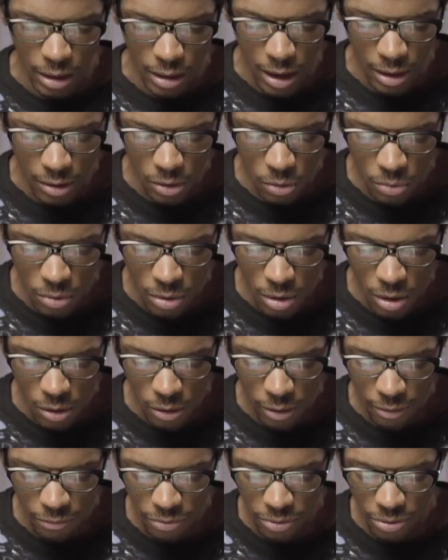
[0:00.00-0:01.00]
And I don't
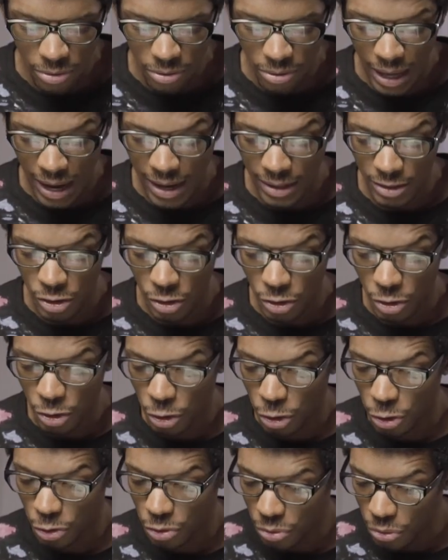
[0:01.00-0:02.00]
know if that's
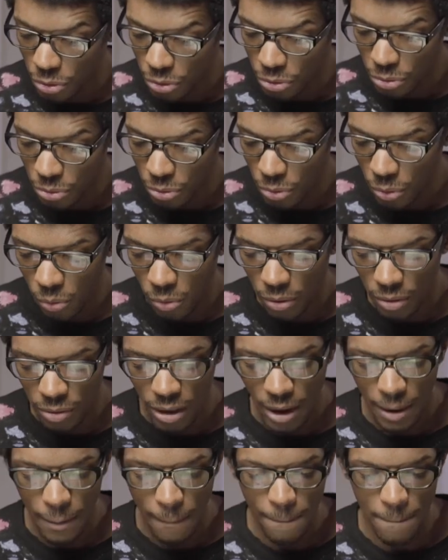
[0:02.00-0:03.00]
true or
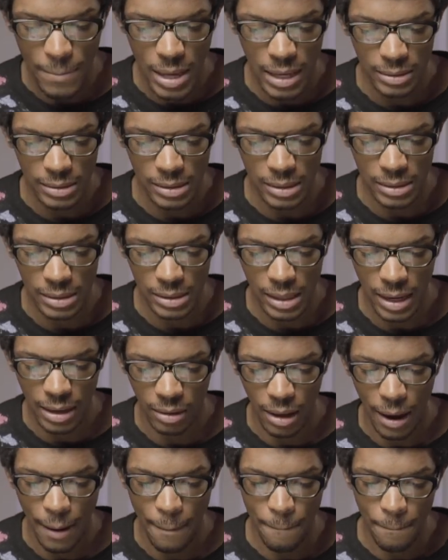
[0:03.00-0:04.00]
they meant to say
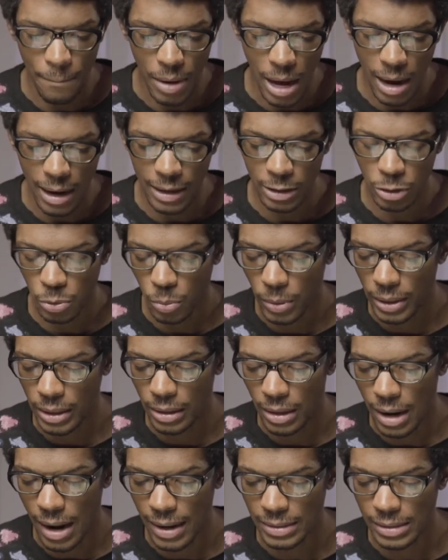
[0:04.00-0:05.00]
like by
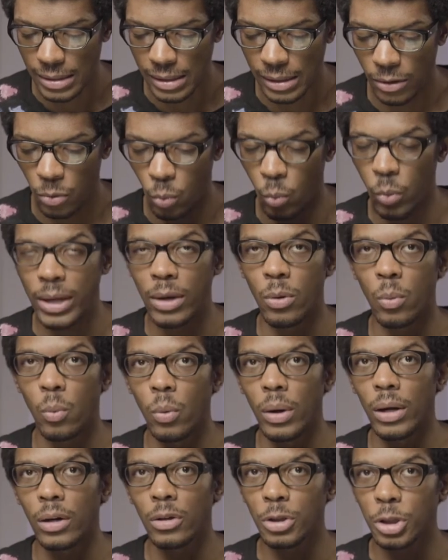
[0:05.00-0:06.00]
2019 we
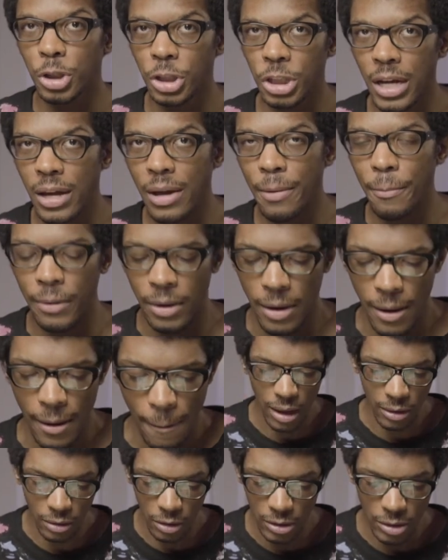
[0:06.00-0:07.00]
will ship.
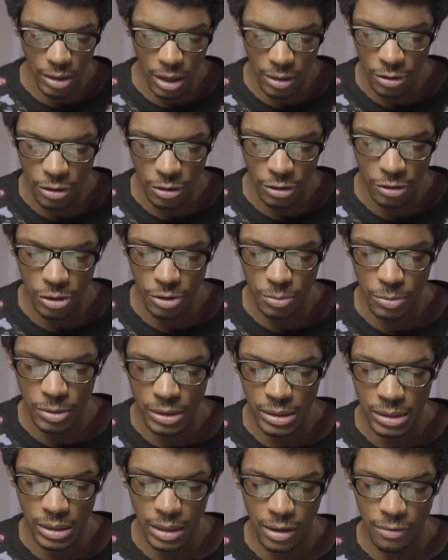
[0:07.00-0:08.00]
I looked on YouTube
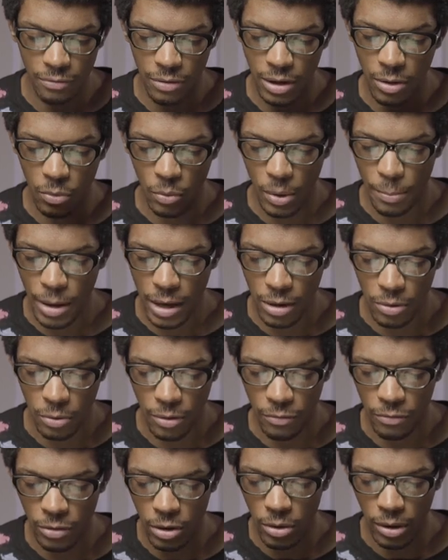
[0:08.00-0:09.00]
to see if anyone made a
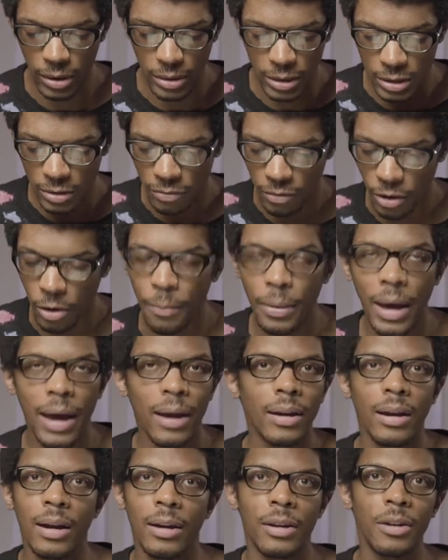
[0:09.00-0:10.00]
review on this film
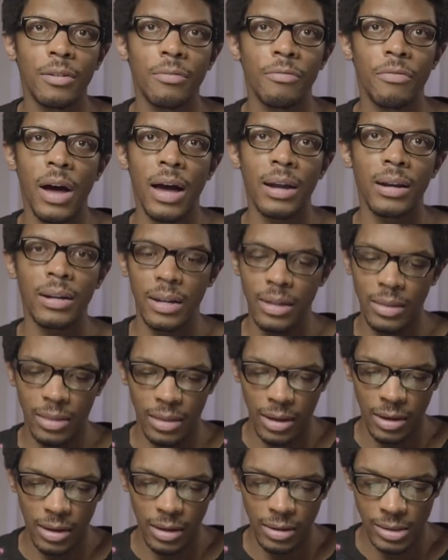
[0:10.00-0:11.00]
back, and I couldn't find
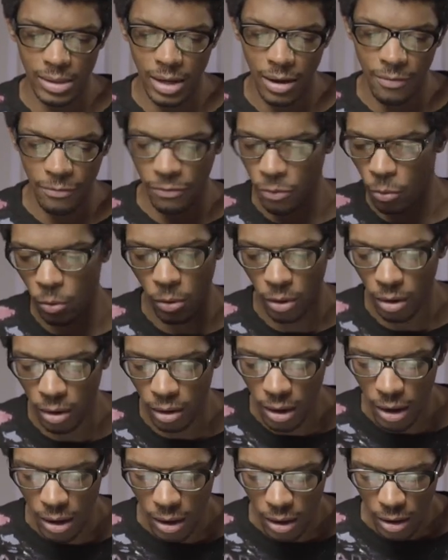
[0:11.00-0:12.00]
anything except
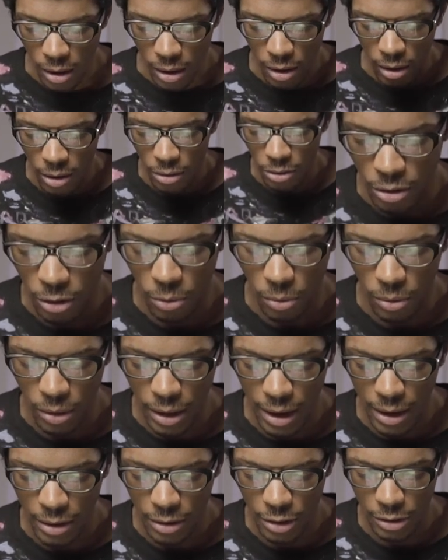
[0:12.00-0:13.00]
for the
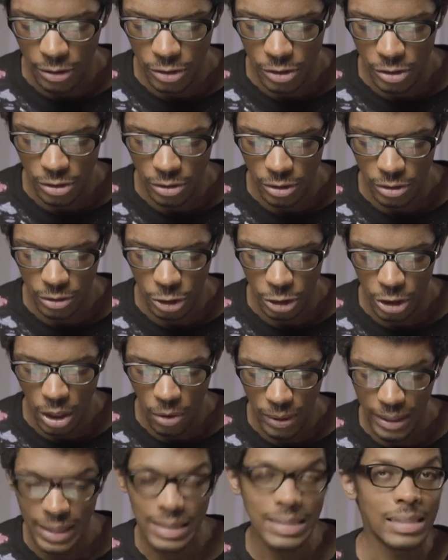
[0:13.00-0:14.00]
creators
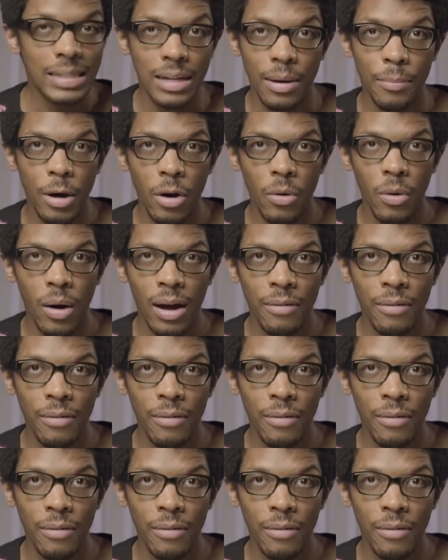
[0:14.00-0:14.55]
showing a demo